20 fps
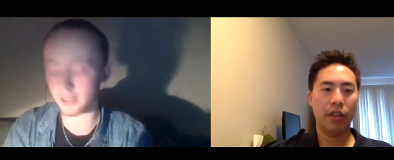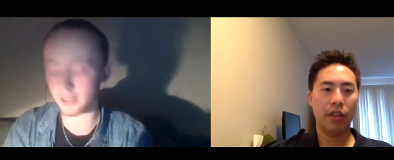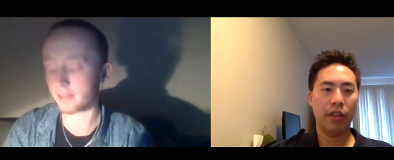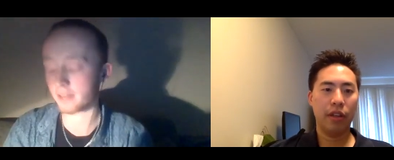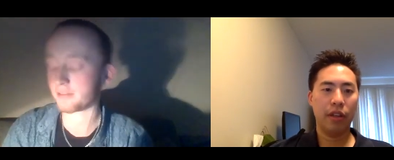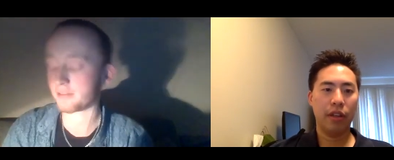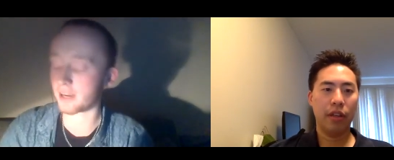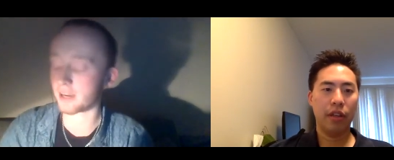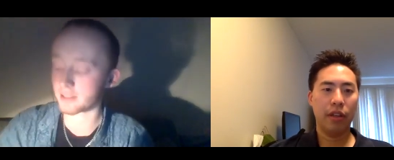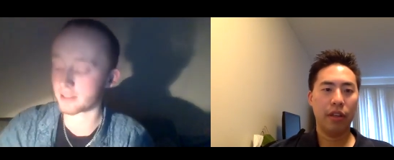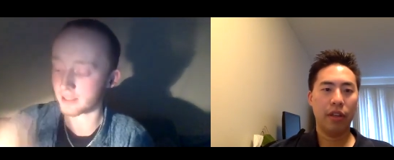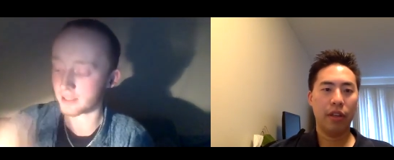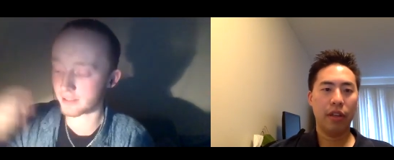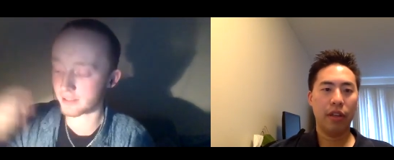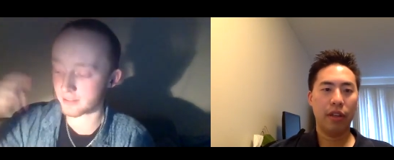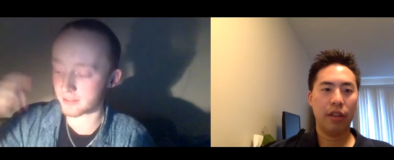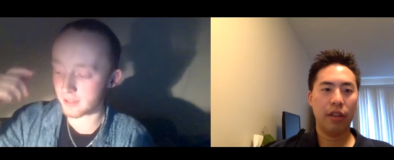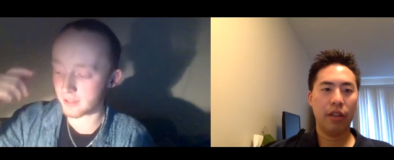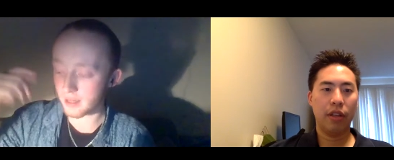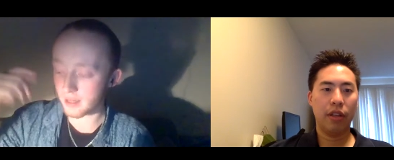Speaker 1: fact
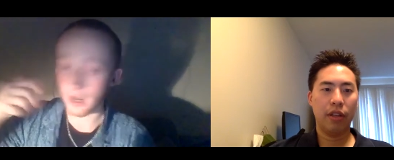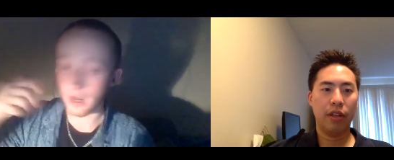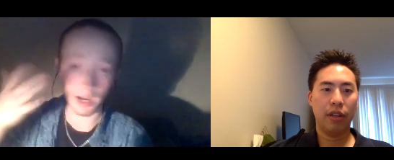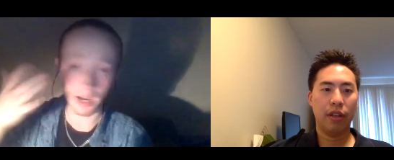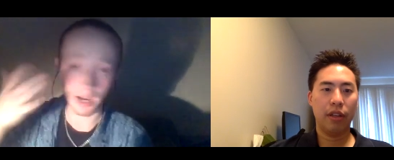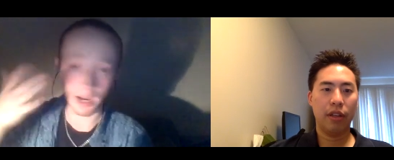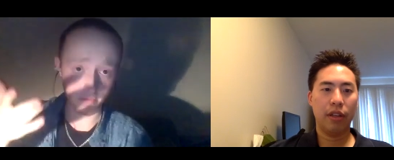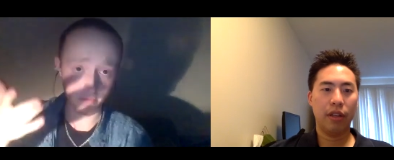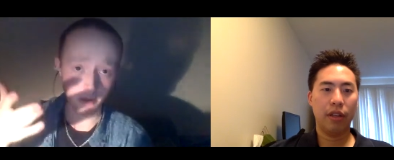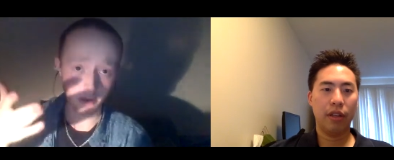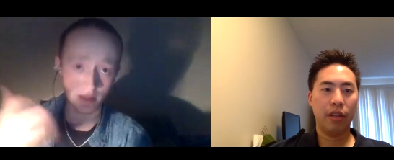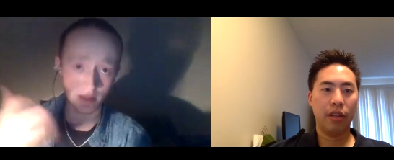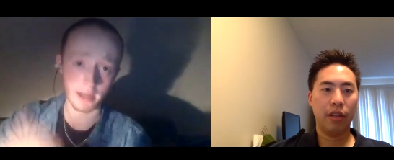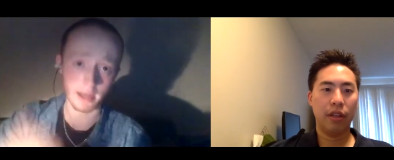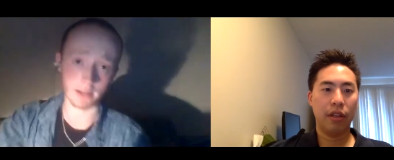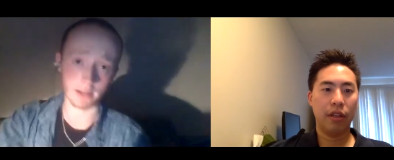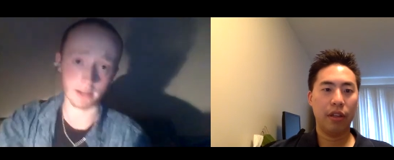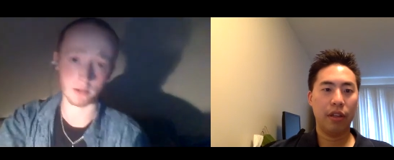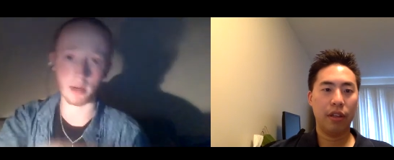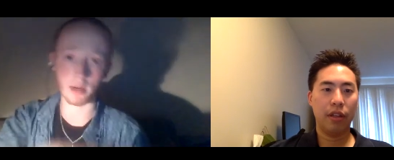is I have red hair,
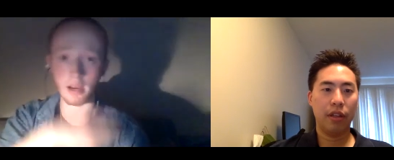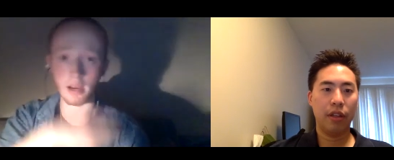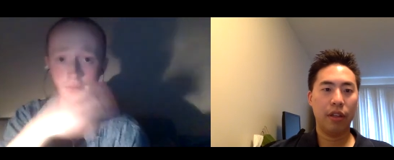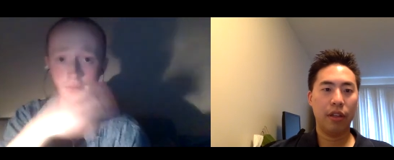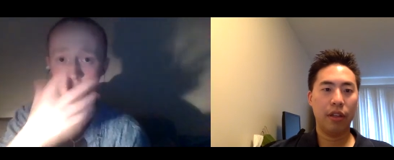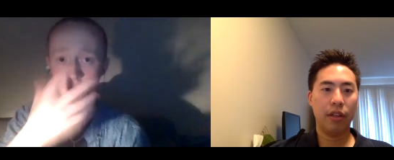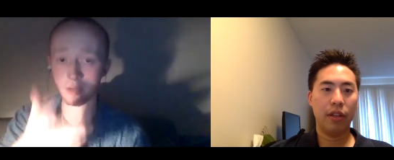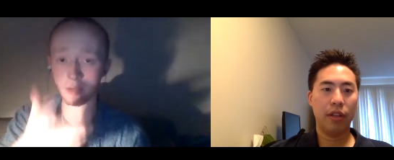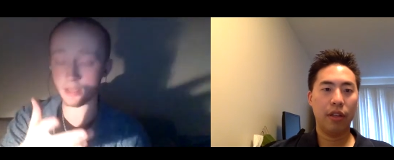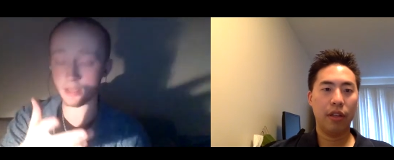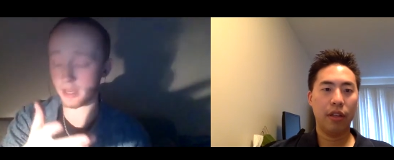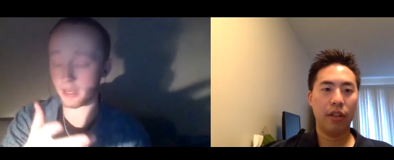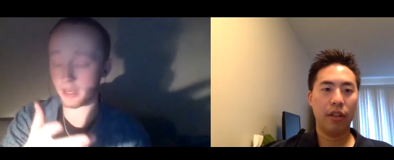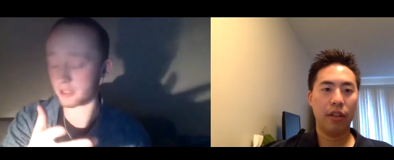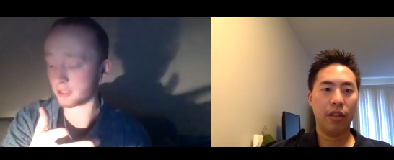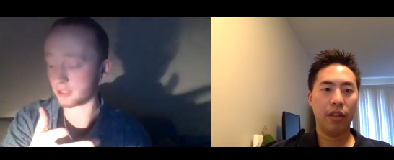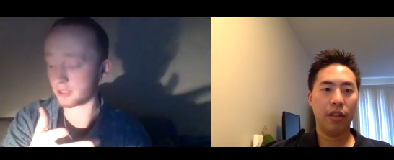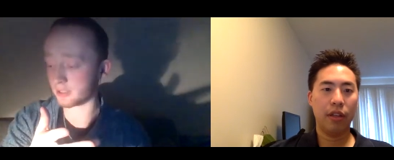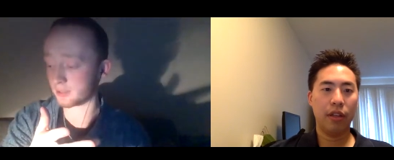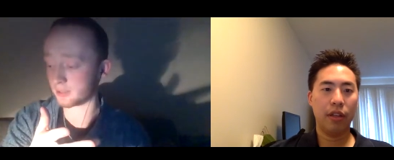so I have the red hair
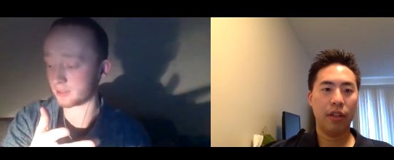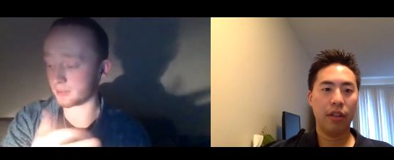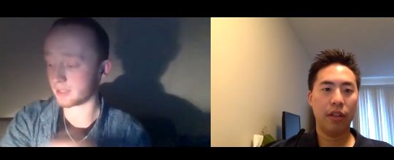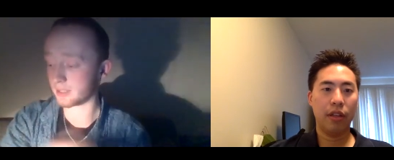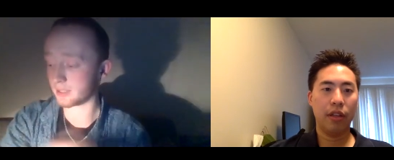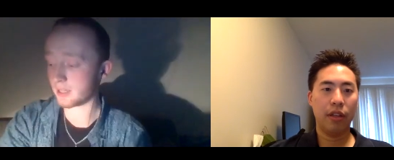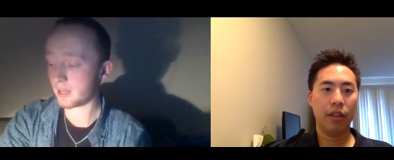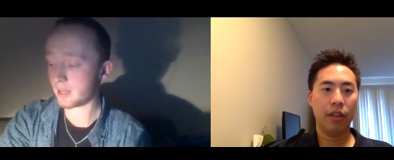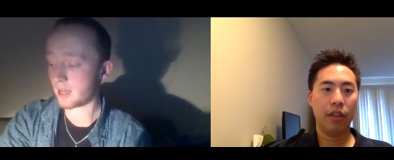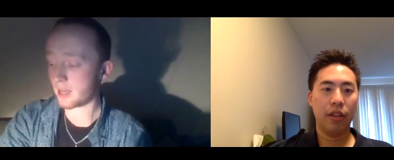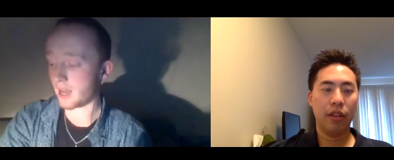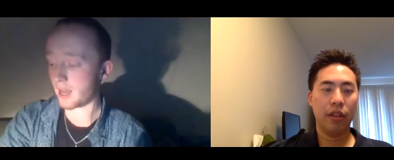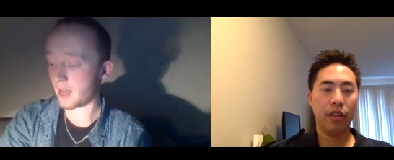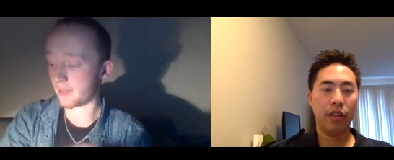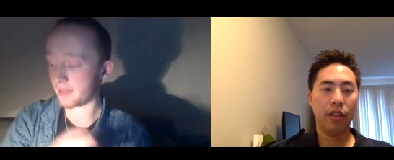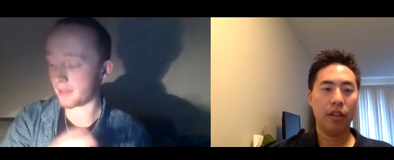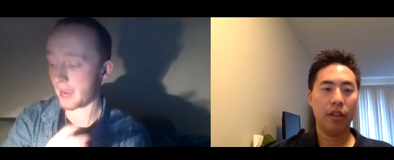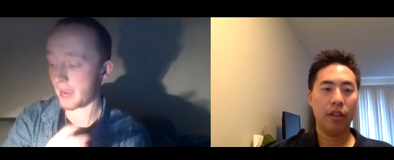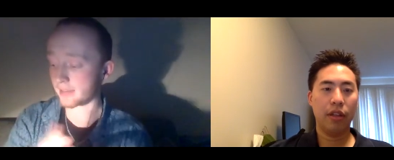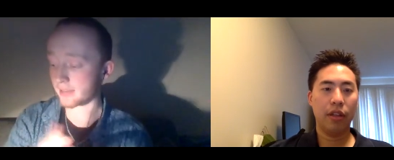gene in me. And
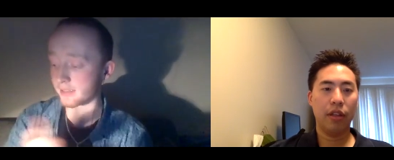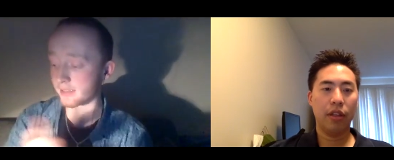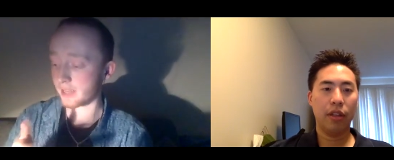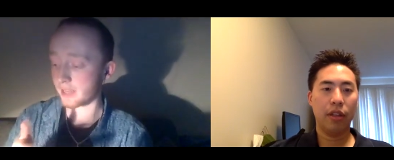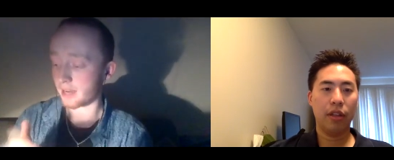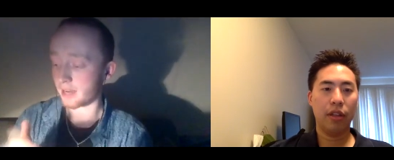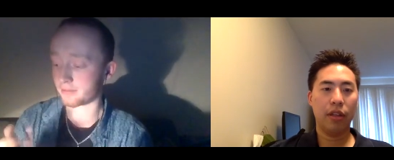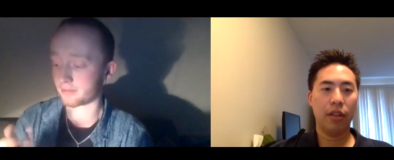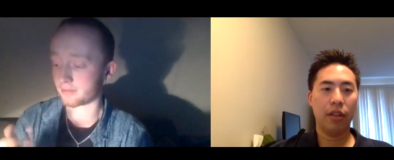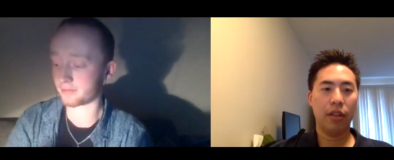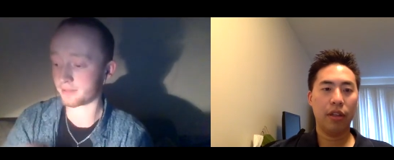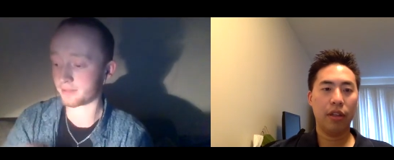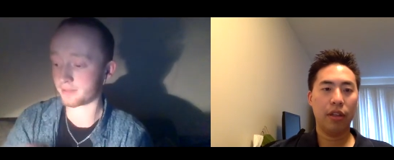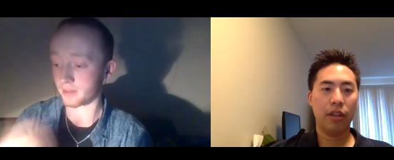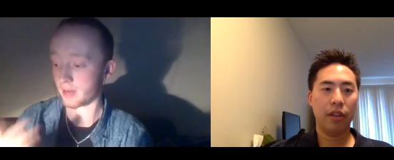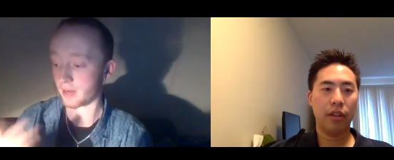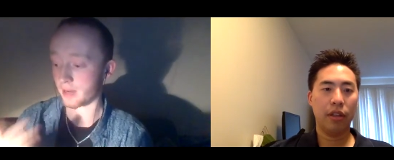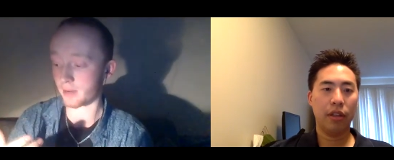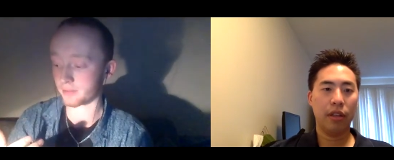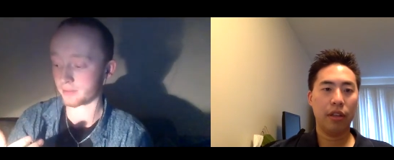they actually have figured
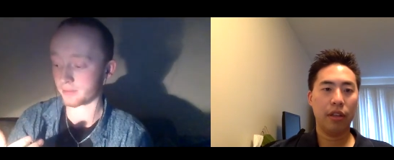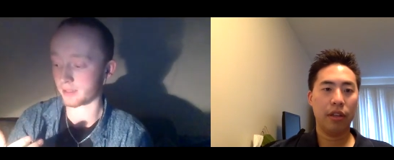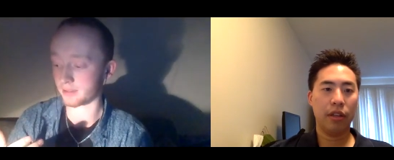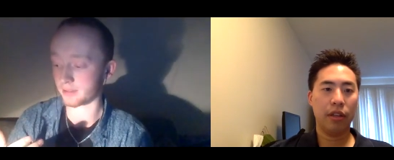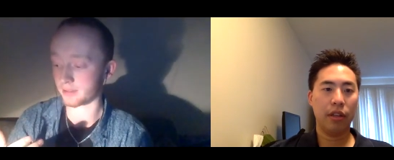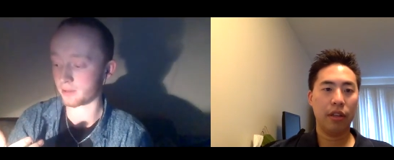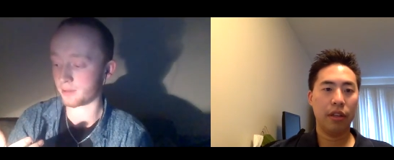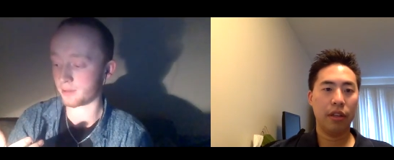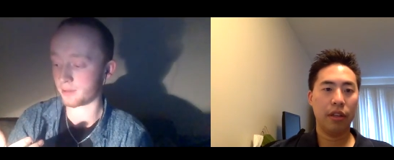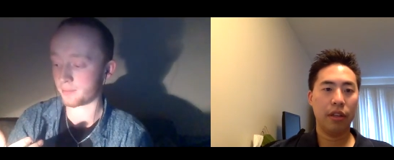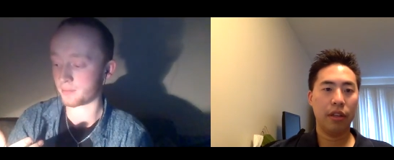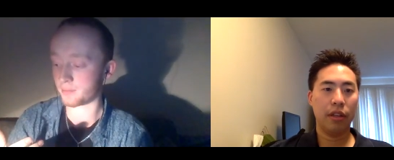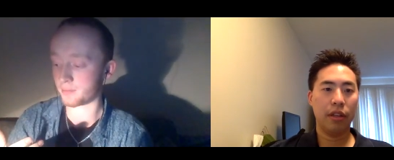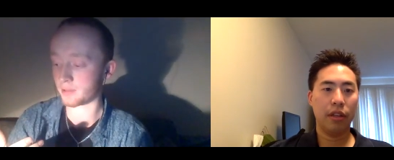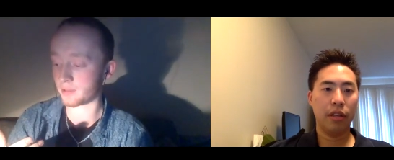out that red